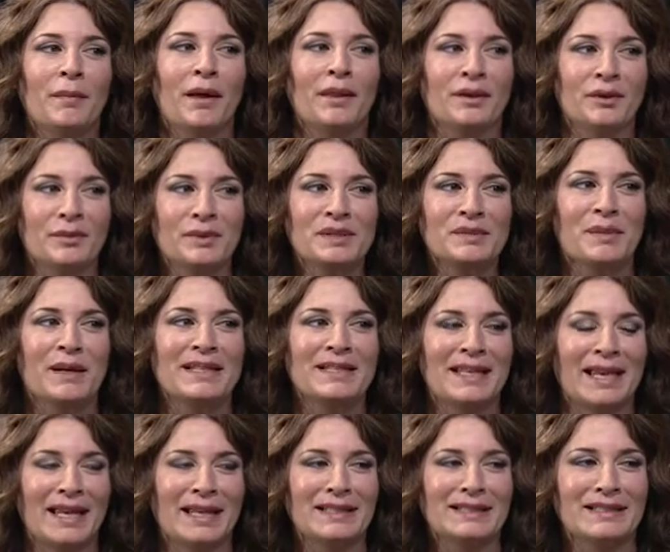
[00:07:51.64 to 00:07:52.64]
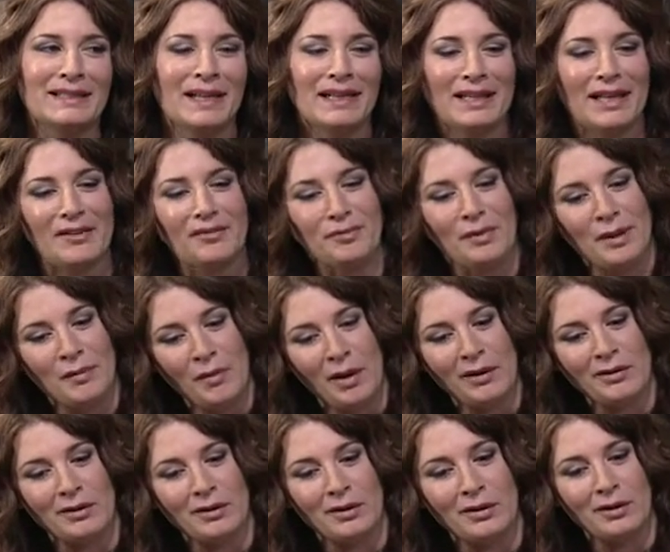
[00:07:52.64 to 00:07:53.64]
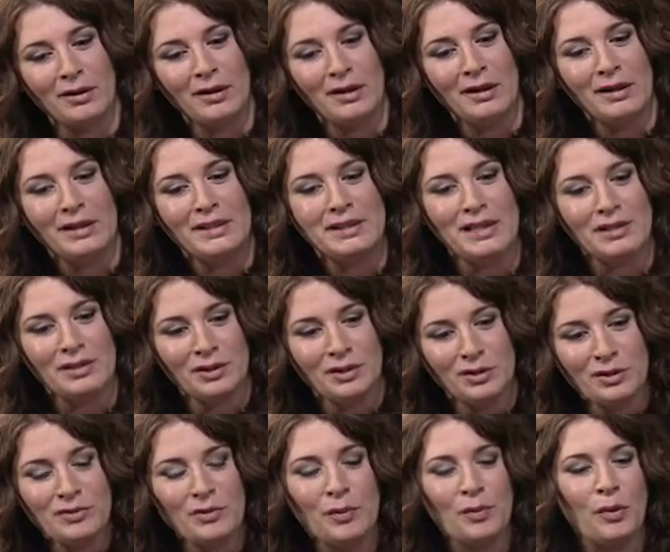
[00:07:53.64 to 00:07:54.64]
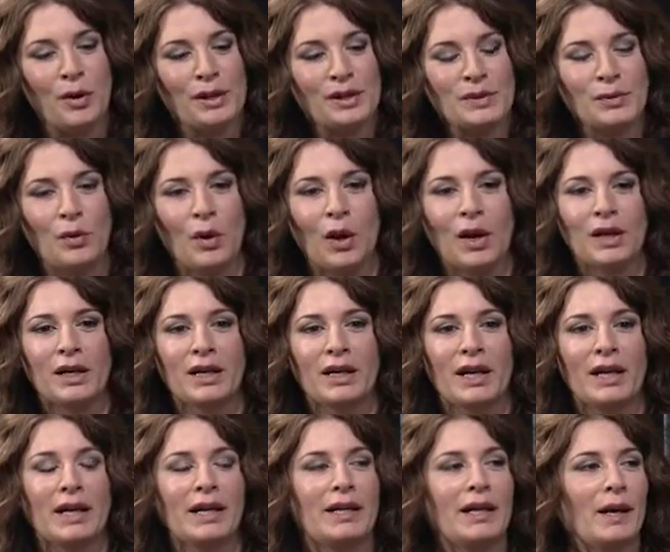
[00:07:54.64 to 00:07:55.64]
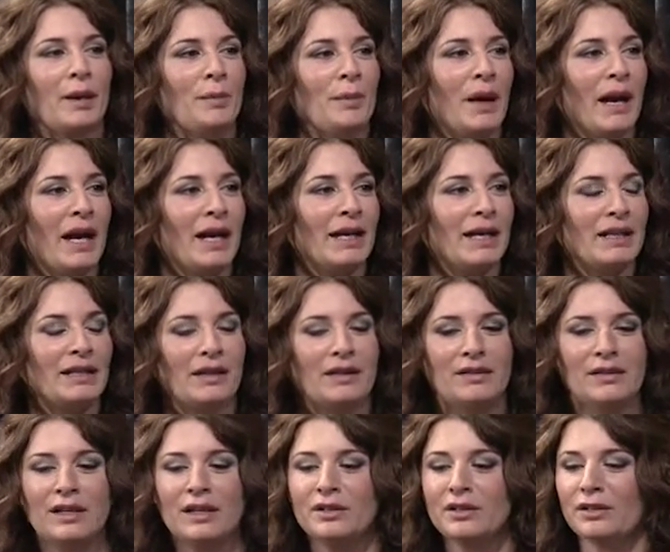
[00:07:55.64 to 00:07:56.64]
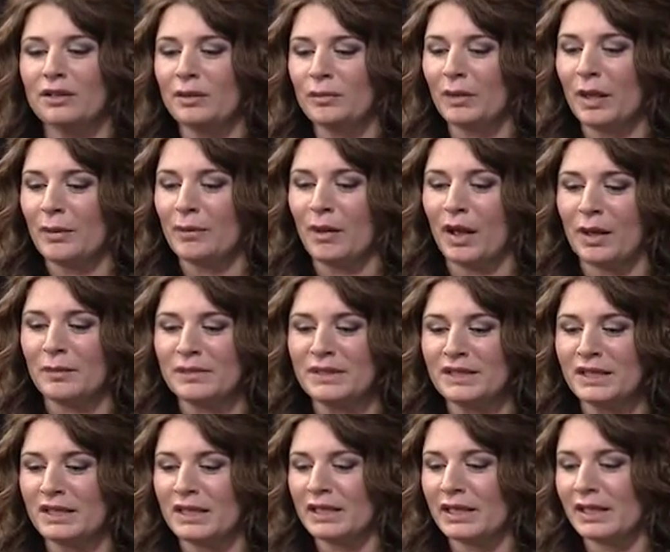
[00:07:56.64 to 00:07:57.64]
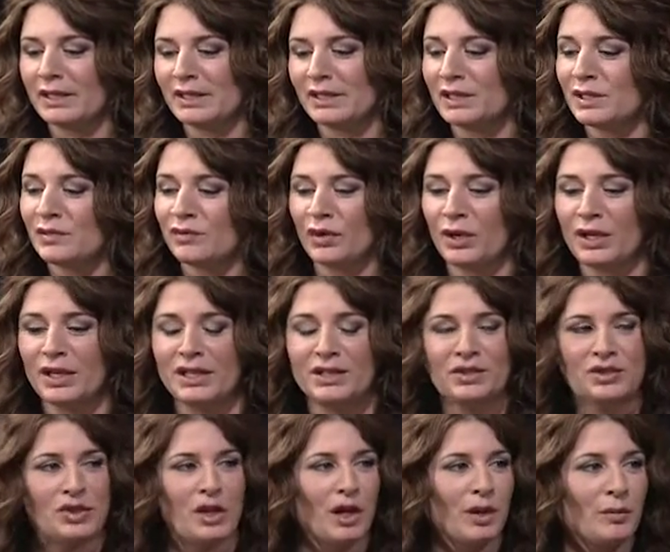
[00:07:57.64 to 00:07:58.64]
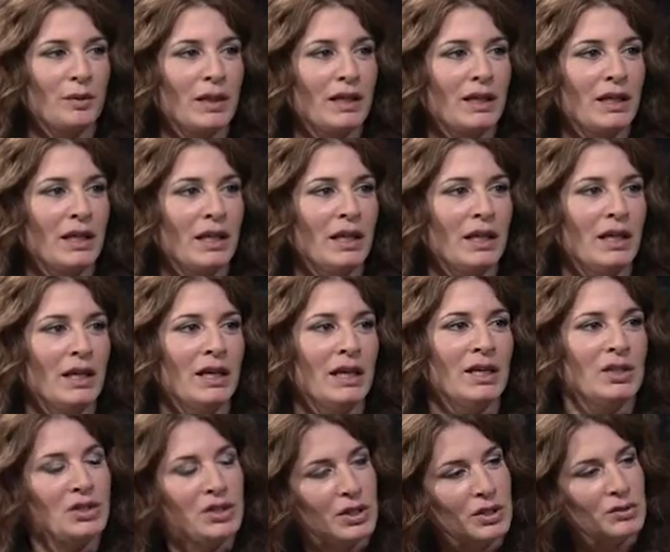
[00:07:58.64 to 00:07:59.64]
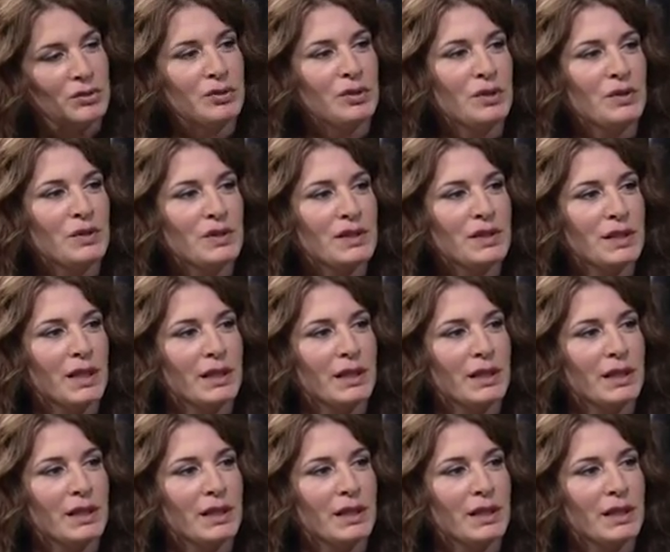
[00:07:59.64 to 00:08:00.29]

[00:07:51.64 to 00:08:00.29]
mother was my date, and I left my mother because I had to go do a press walk. Uh -huh. And I come back in the theater, and my mom's sitting next to this very nice gentleman, and she introduces